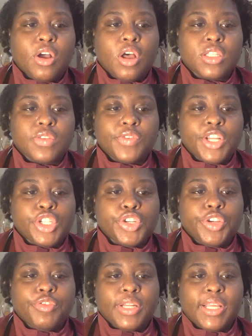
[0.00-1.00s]
cause of
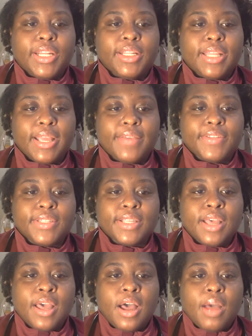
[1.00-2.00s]
injury-related deaths
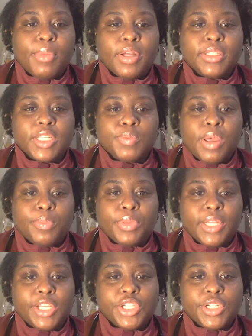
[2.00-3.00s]
among this
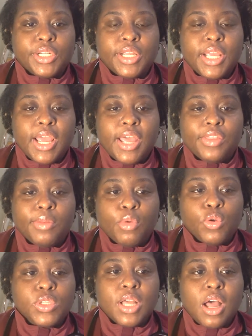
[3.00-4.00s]
population and the
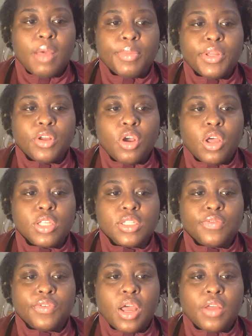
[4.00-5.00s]
most common cause
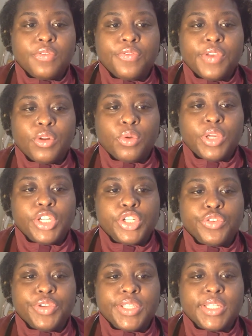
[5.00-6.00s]
of non-fatal
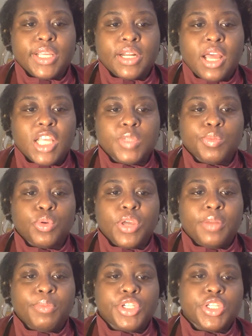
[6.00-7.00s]
injuries and hospital
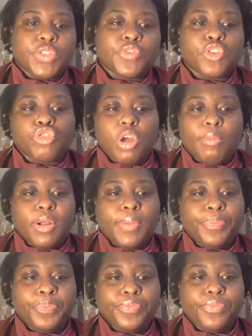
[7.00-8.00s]
admissions for trauma.
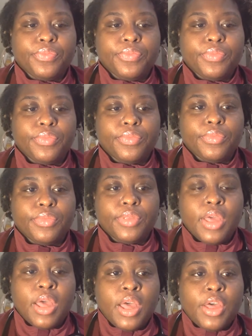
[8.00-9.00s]

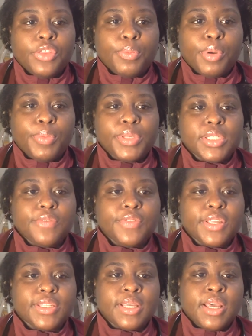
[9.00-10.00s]
The purpose of
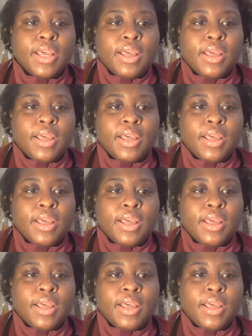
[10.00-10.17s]
this